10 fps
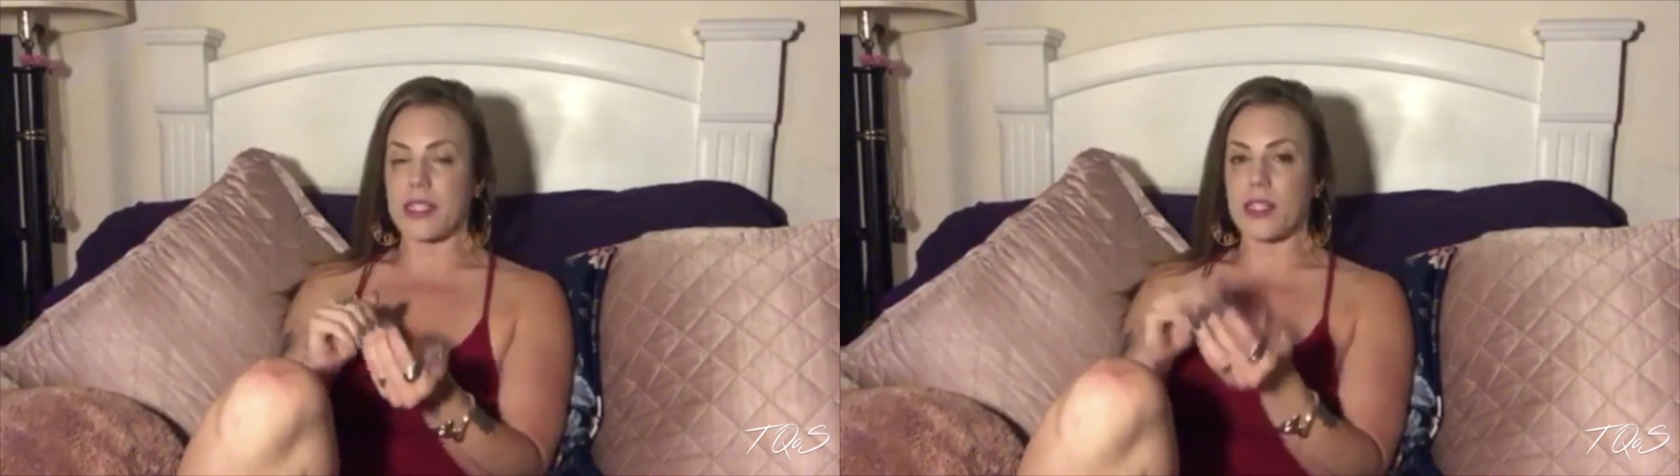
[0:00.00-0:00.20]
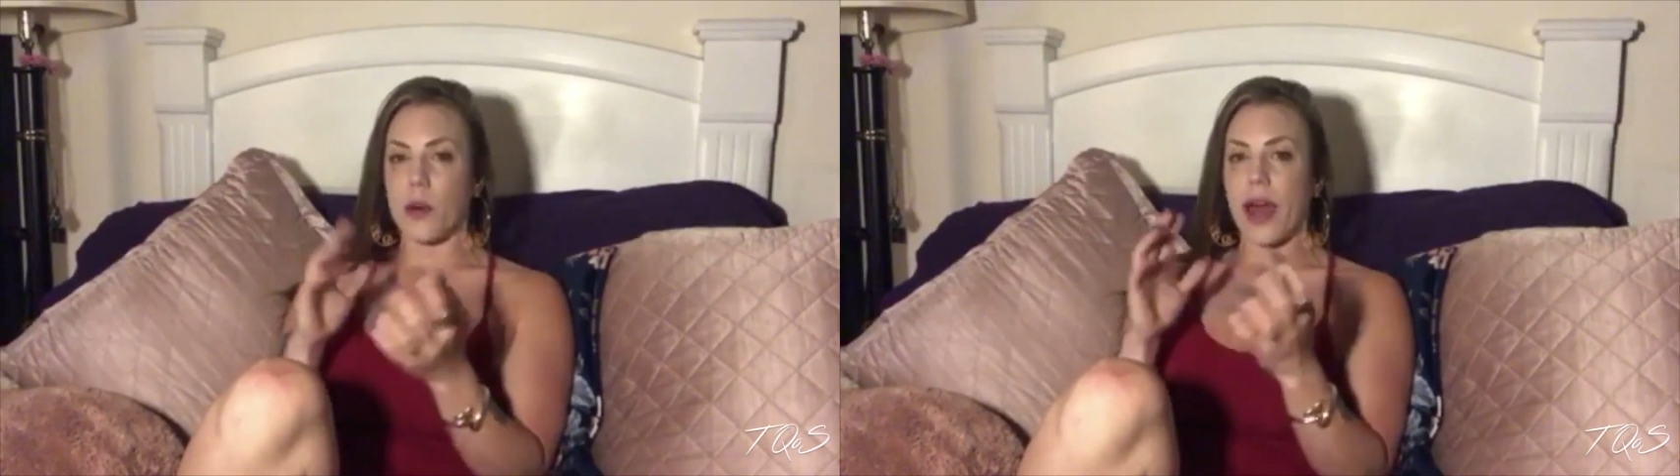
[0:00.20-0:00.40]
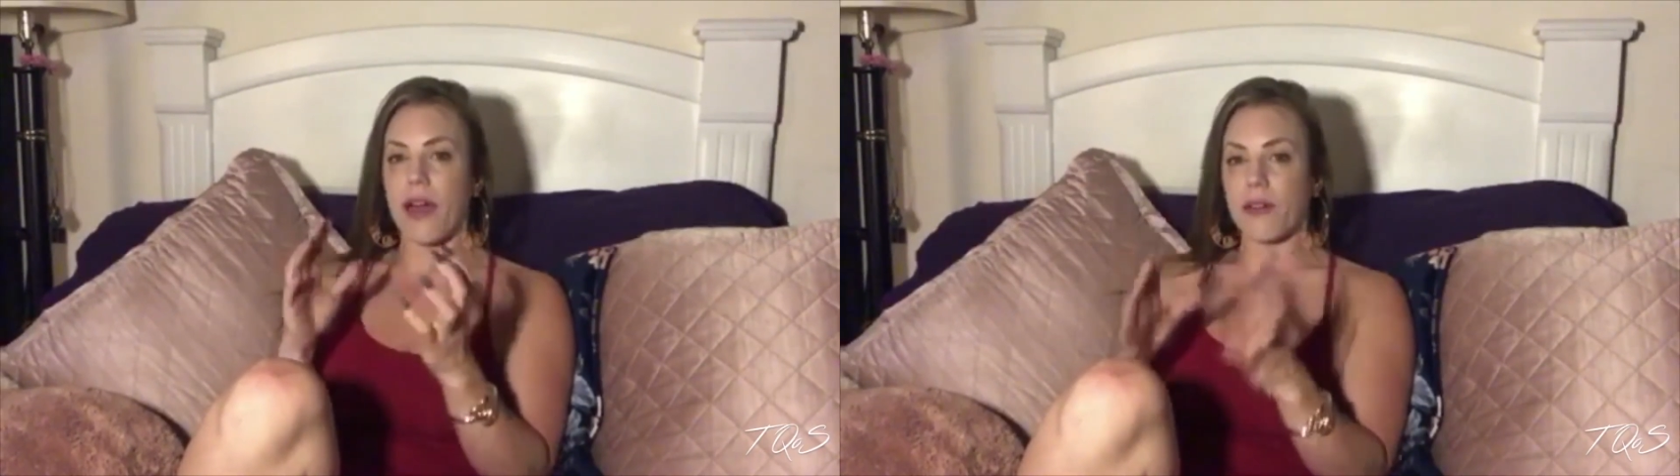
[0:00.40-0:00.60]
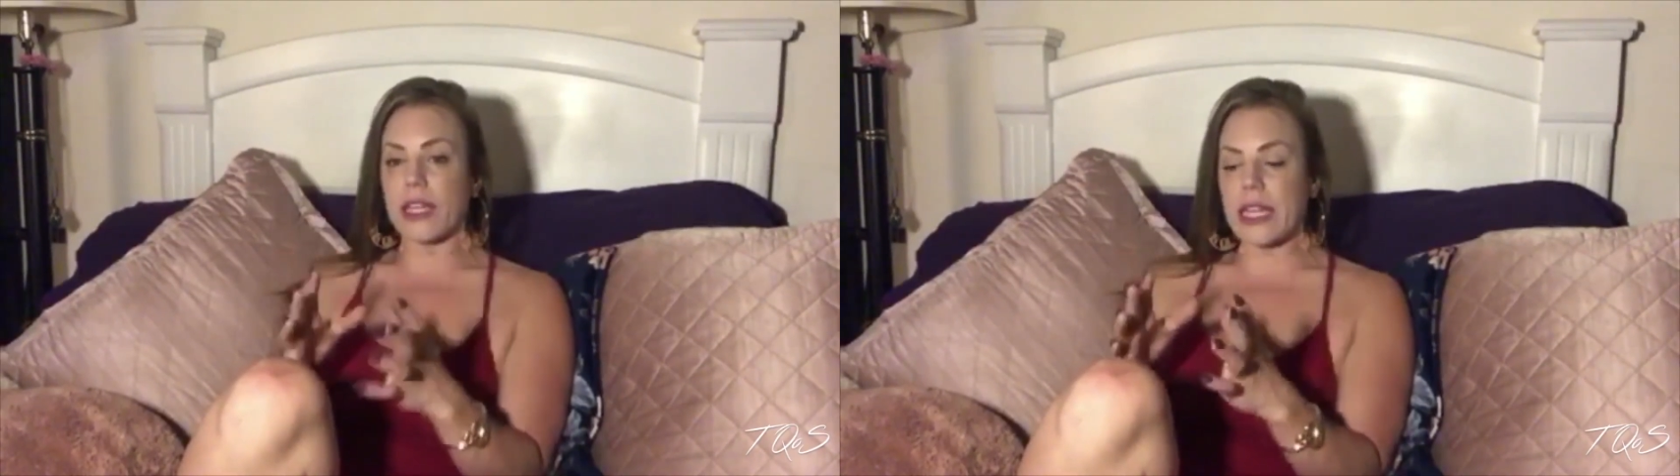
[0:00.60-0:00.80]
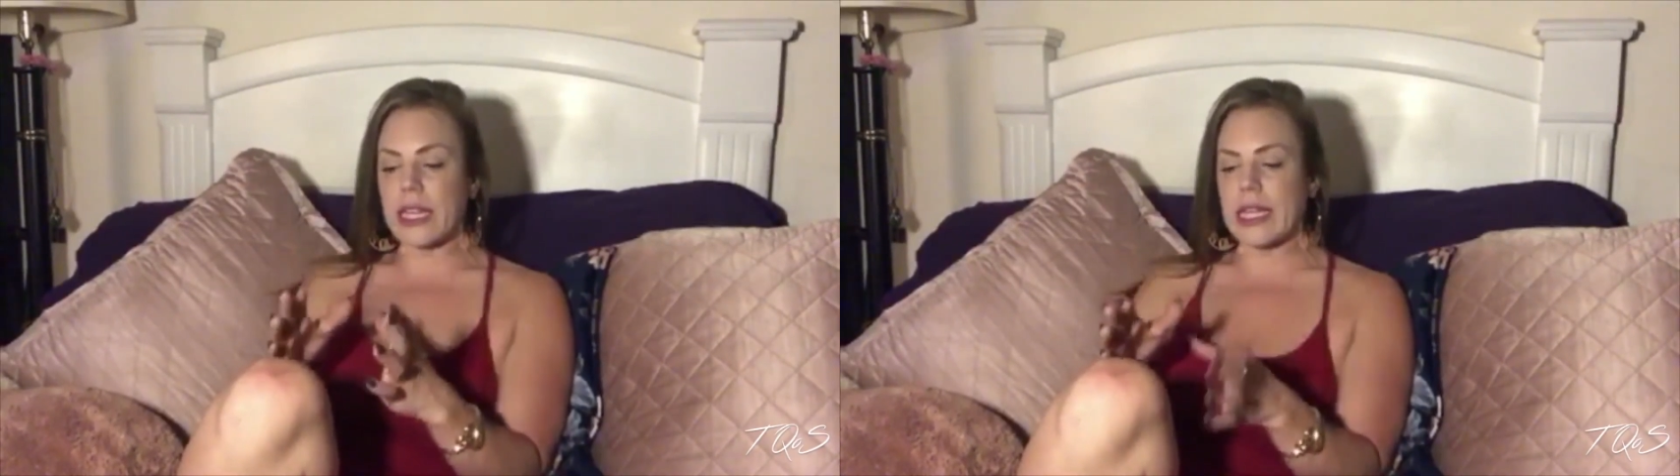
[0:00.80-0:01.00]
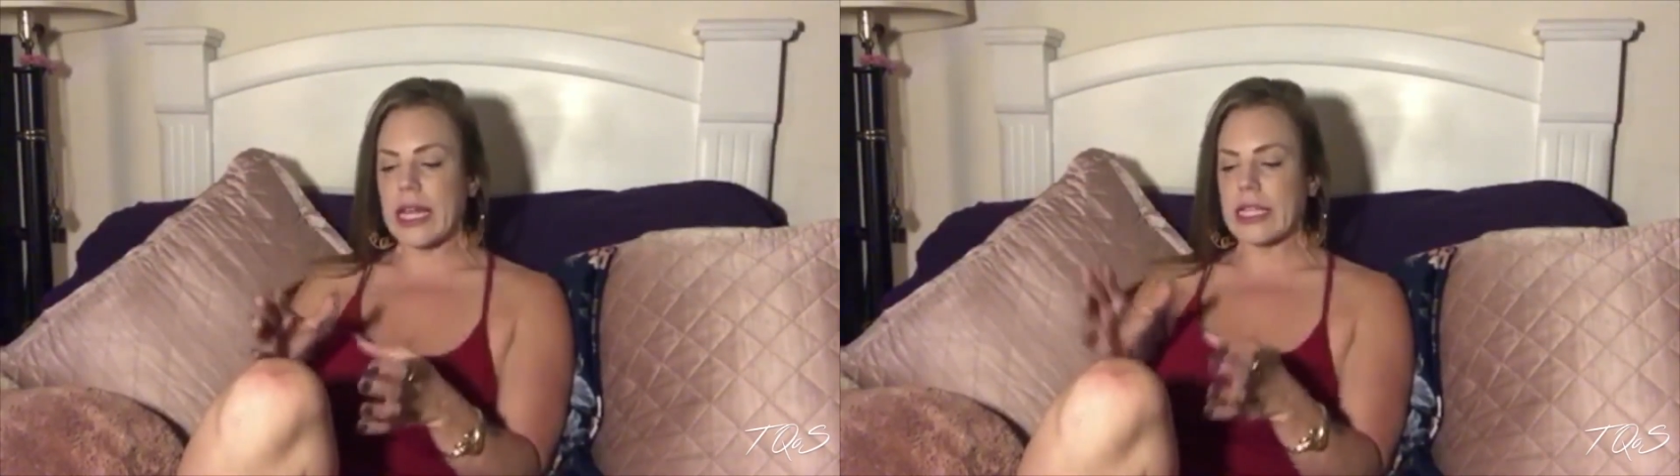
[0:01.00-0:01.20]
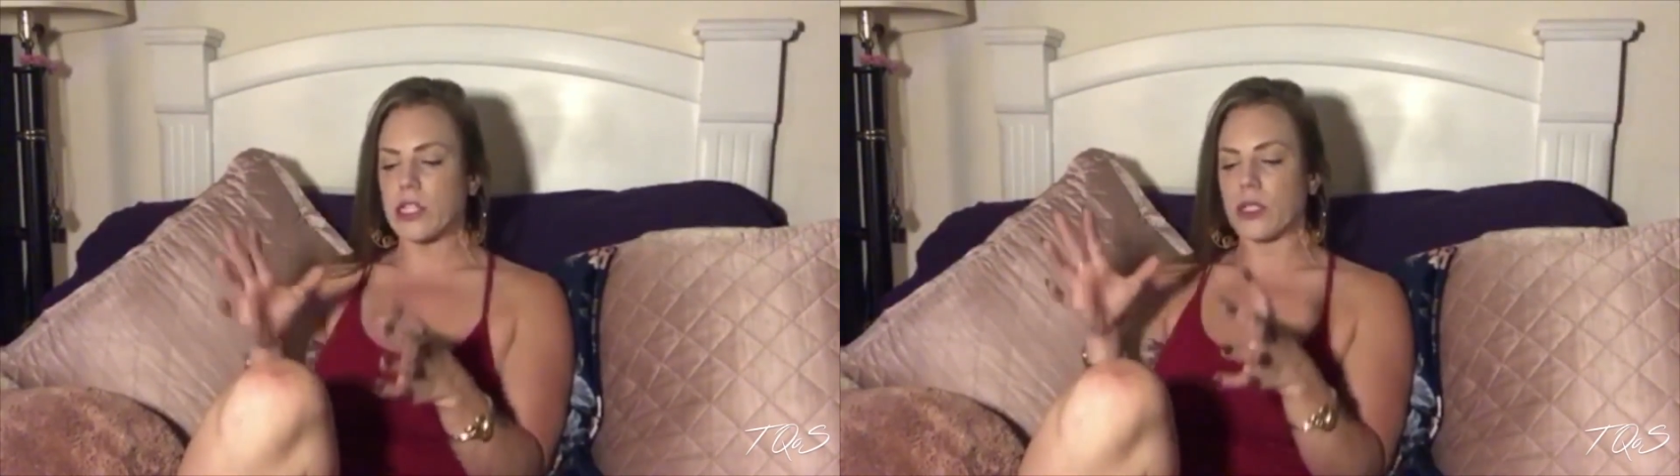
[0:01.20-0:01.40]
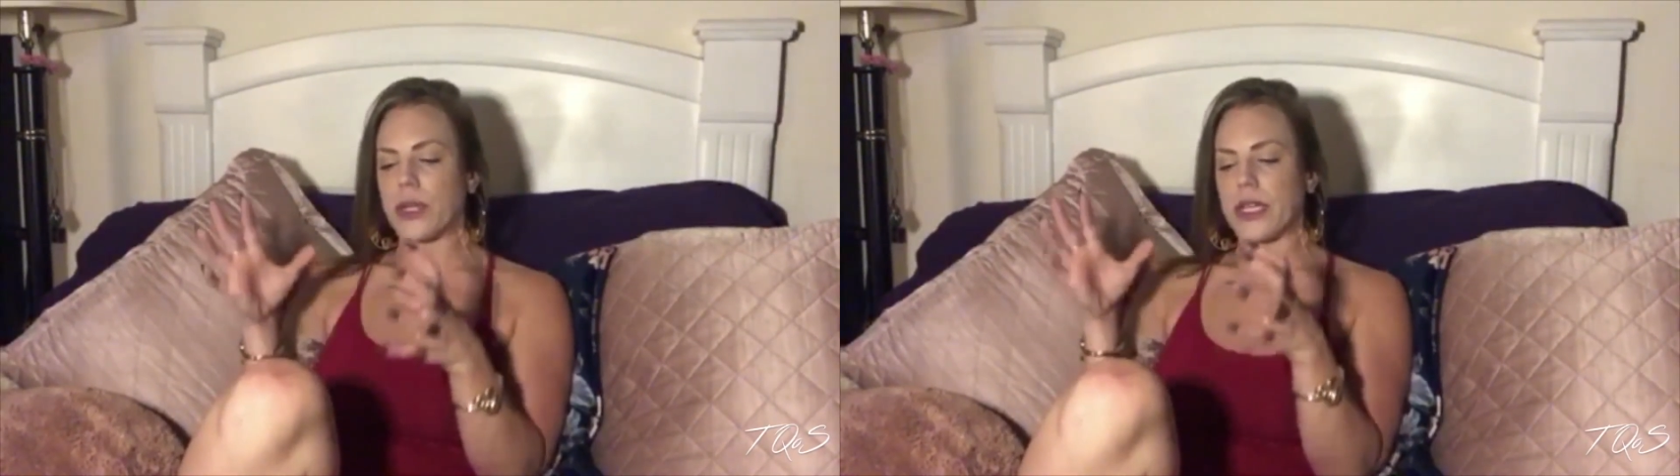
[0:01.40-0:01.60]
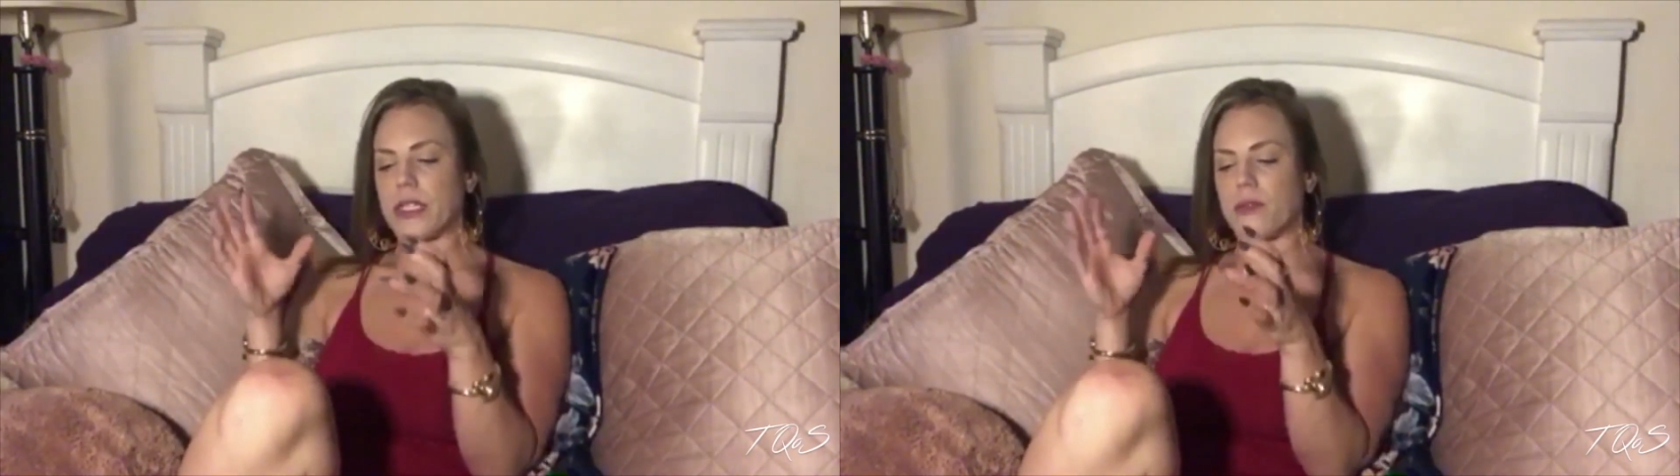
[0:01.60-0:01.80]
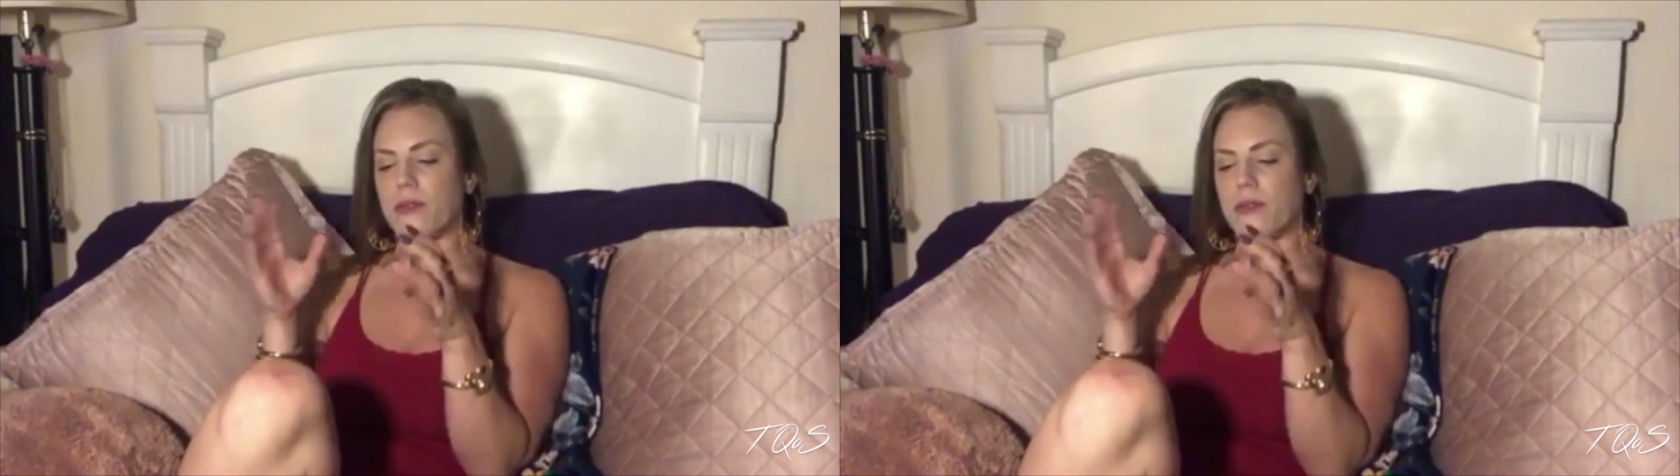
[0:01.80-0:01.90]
So everything that I do is